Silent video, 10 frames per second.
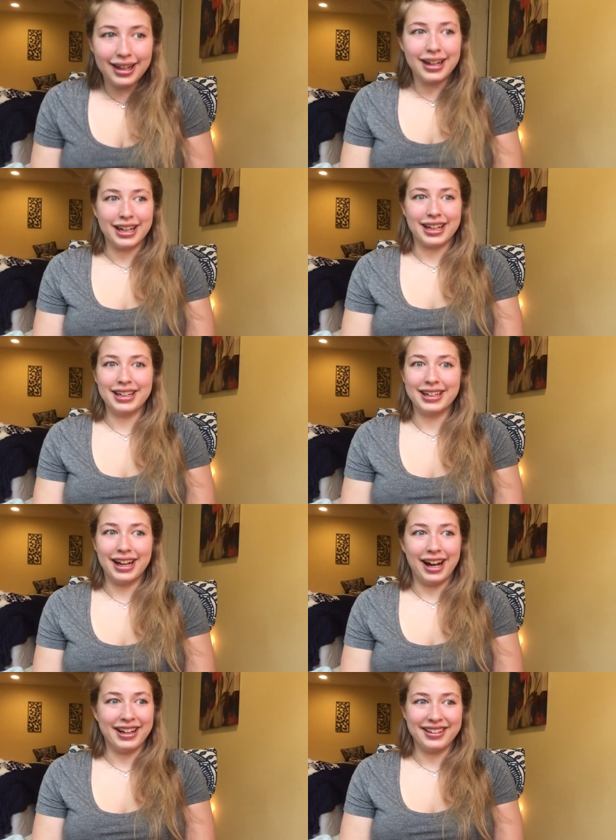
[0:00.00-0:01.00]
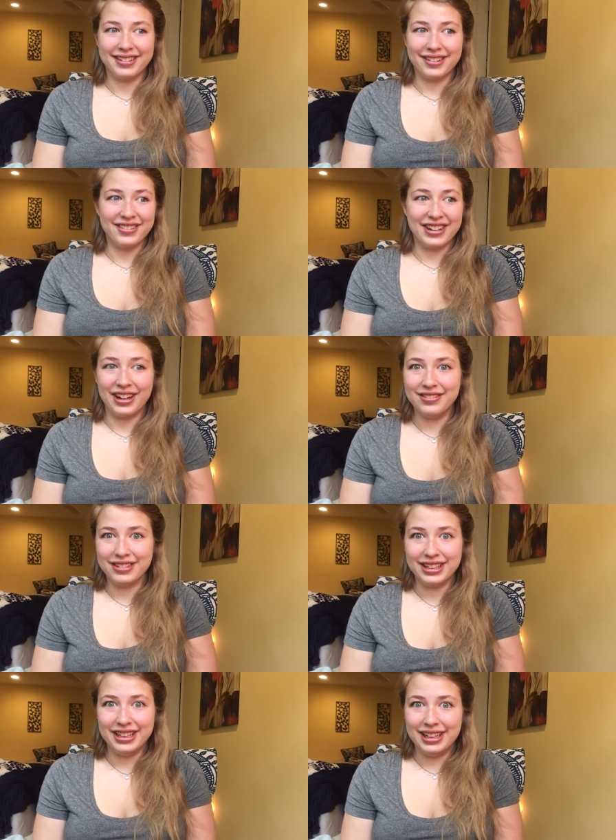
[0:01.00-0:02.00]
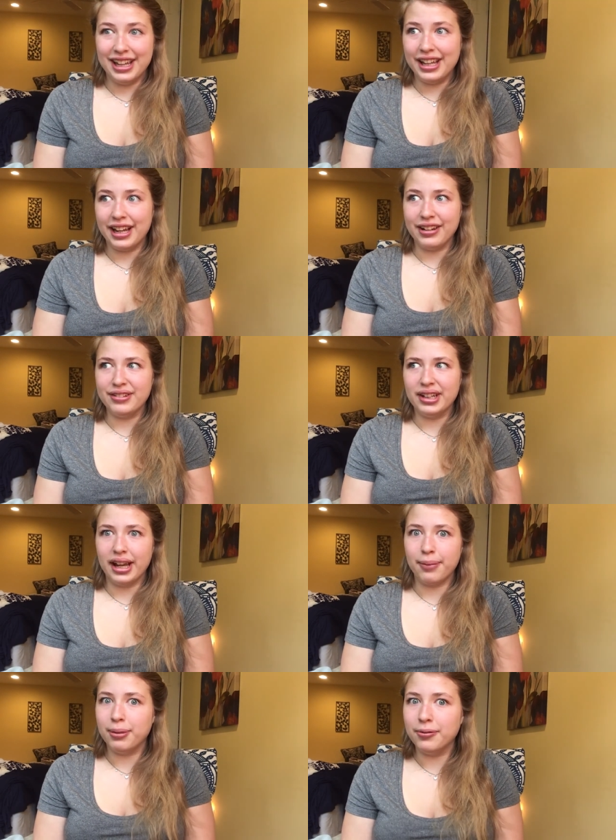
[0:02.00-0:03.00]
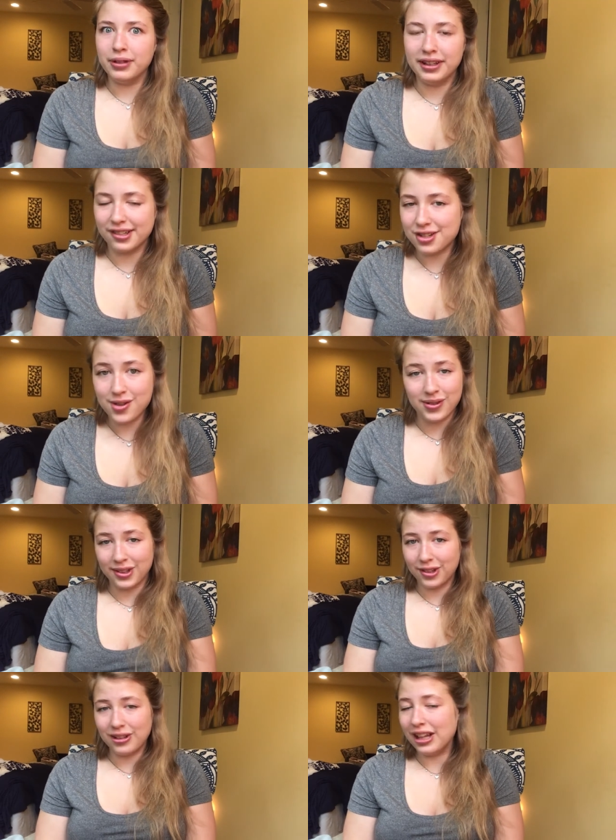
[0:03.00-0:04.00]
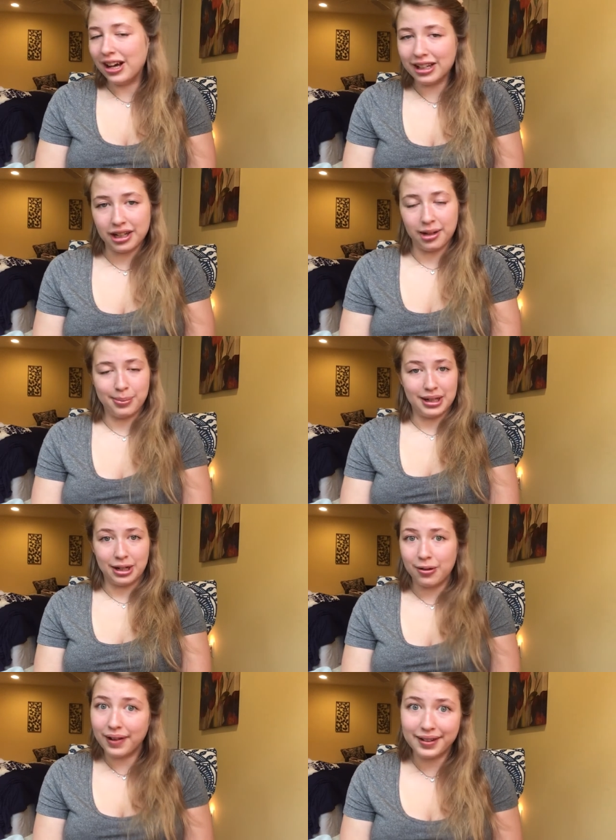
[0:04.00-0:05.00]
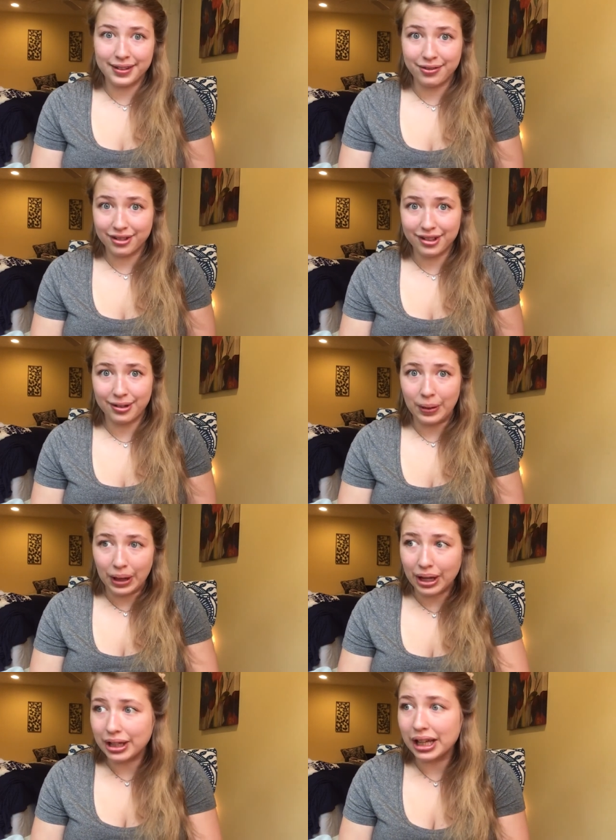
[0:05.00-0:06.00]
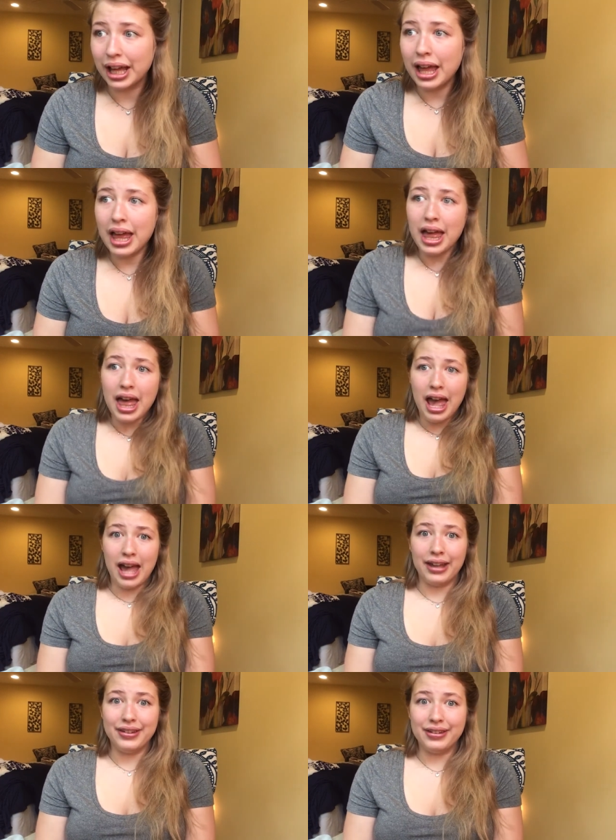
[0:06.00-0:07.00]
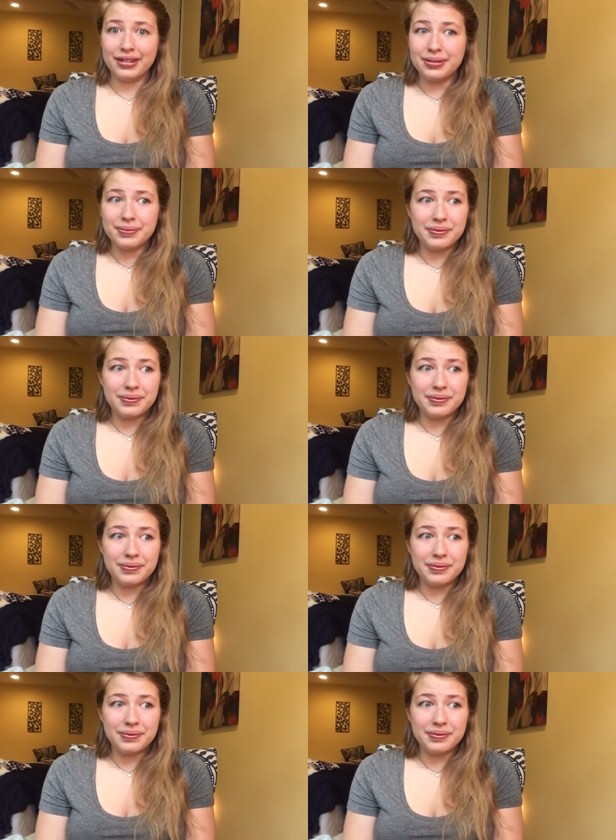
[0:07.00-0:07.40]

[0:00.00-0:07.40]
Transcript: like I started recovery and I had been researching for so long and I'd been in quasi for so long and